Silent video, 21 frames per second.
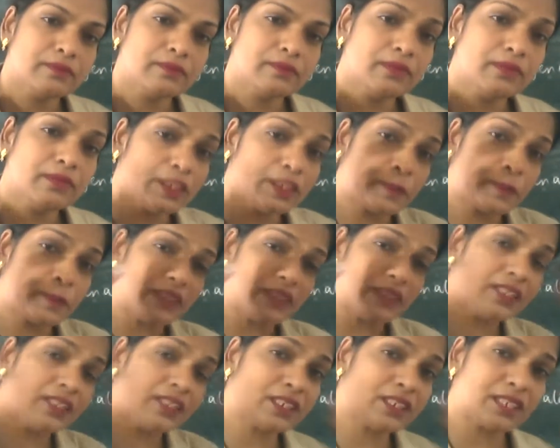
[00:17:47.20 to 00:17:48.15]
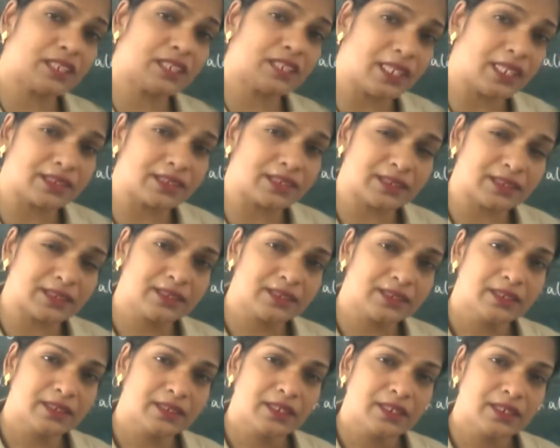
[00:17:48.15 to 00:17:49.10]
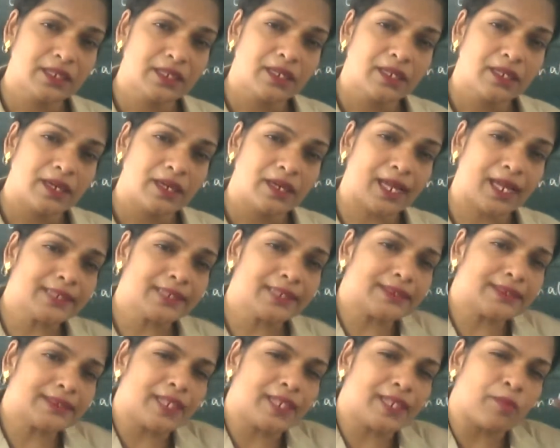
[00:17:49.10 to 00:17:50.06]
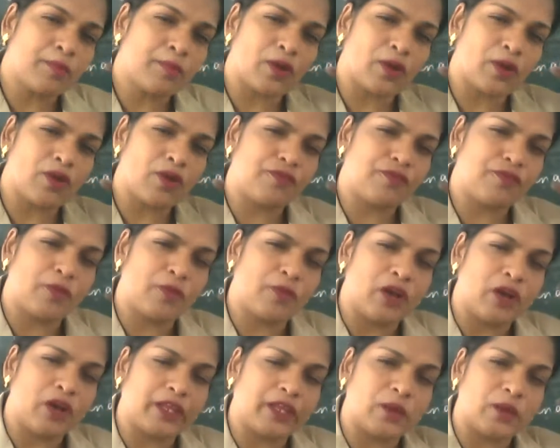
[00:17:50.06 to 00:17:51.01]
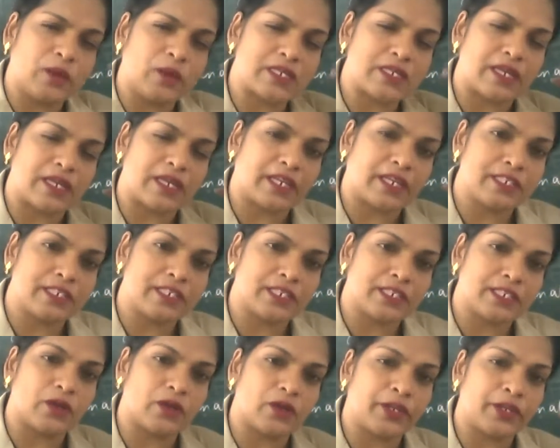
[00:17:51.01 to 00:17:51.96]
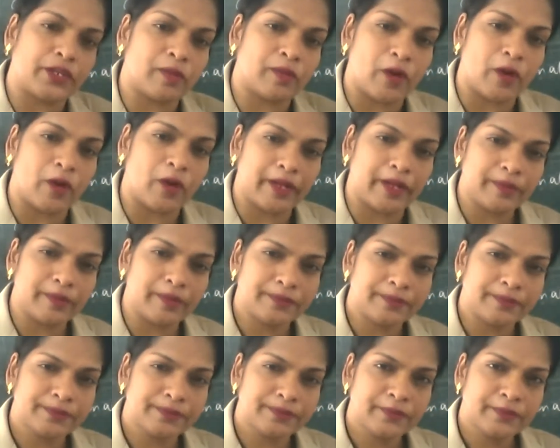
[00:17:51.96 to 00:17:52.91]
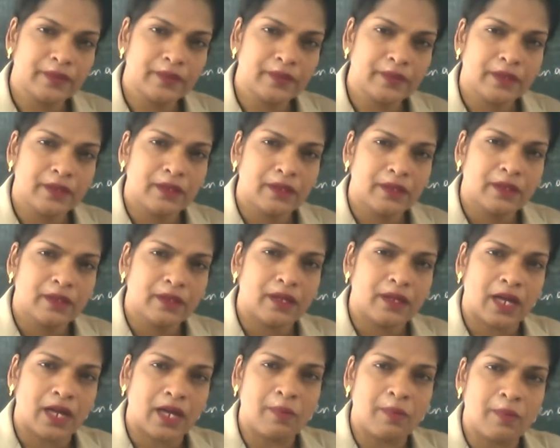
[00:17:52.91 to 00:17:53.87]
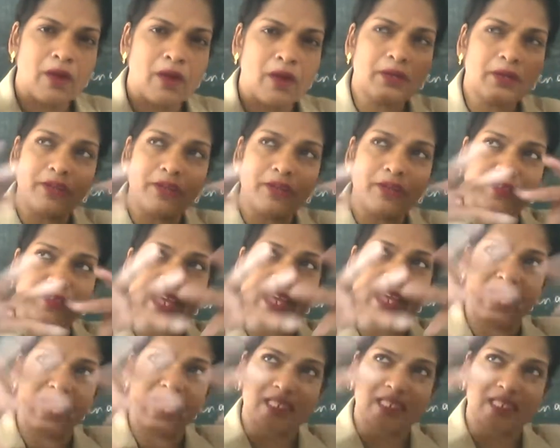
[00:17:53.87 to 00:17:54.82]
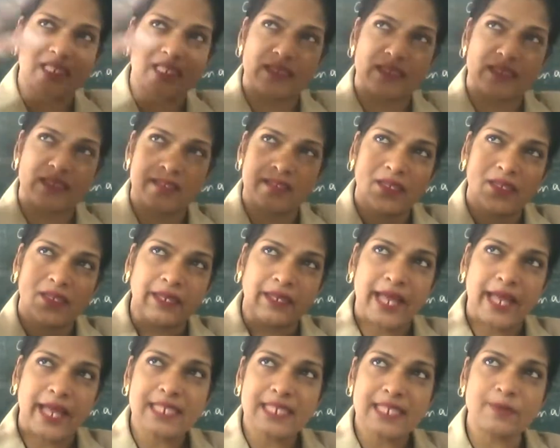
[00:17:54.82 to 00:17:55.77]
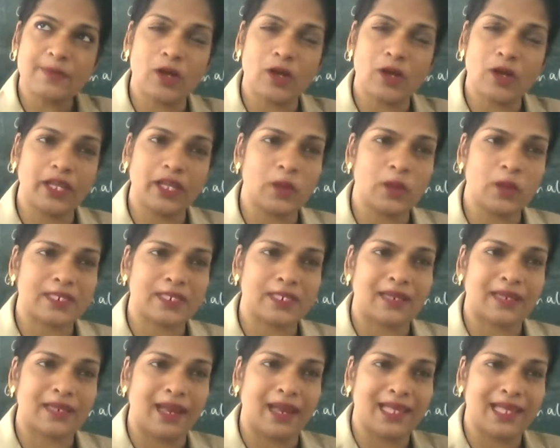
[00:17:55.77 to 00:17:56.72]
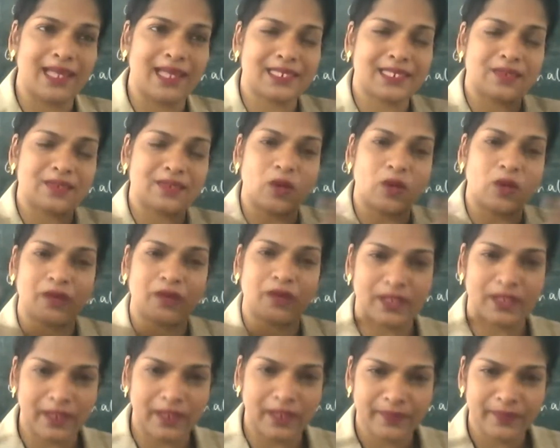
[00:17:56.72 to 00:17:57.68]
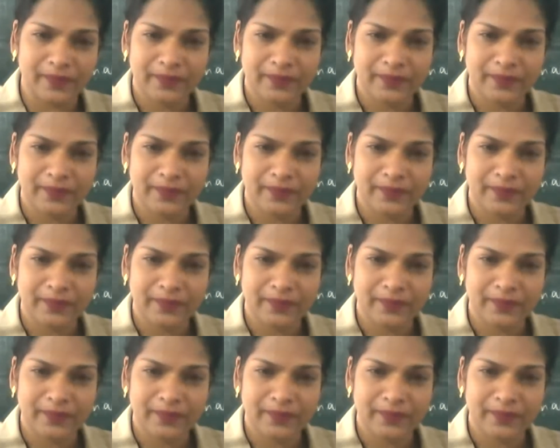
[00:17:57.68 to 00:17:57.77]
means pressure is less number of molecules are hitting on your body. Amount of gas molecules less over there.